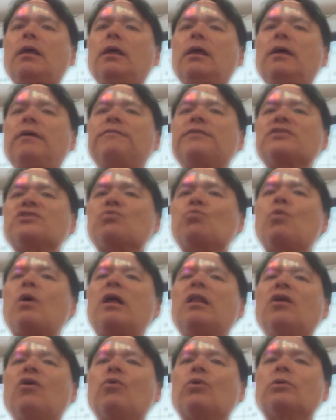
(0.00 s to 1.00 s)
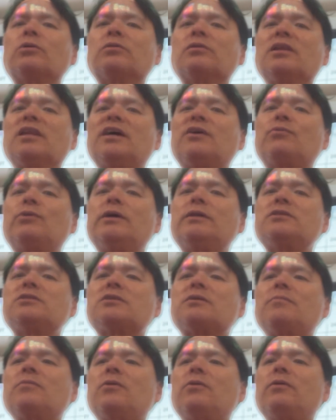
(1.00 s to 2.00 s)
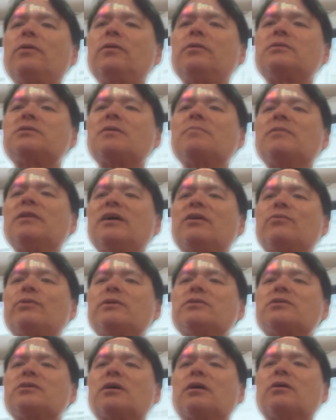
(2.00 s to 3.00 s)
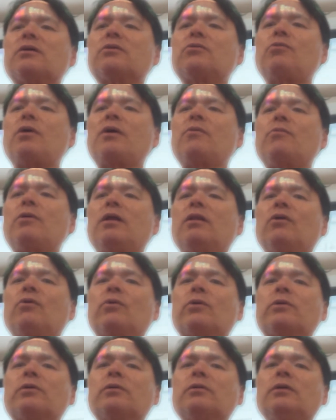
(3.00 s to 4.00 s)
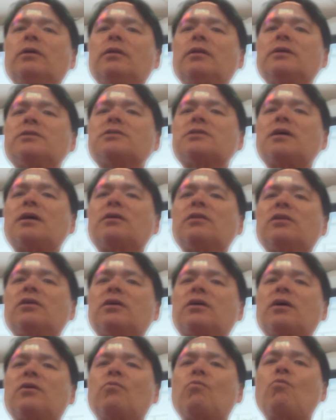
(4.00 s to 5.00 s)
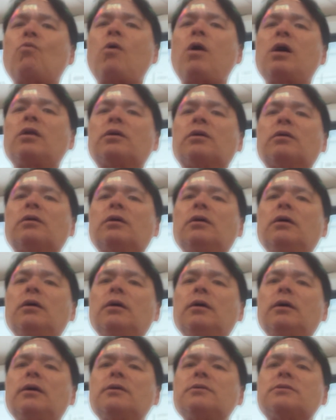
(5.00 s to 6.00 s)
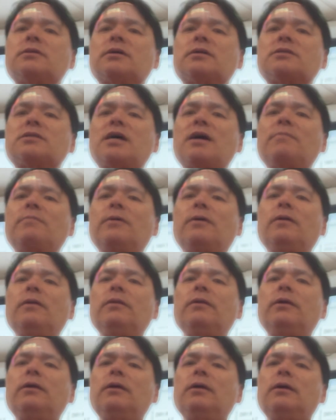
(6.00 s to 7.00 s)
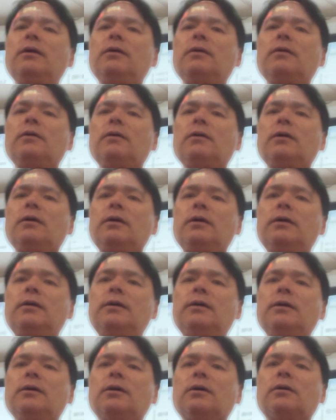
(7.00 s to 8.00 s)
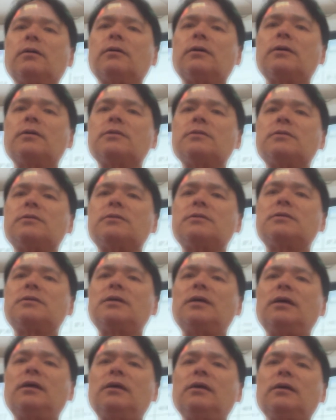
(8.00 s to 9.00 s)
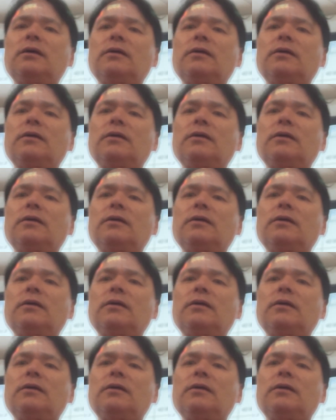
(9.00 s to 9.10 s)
if it's a well-ordered liquid. Some liquids are quite well-ordered. Let's take a look at water as an example here and see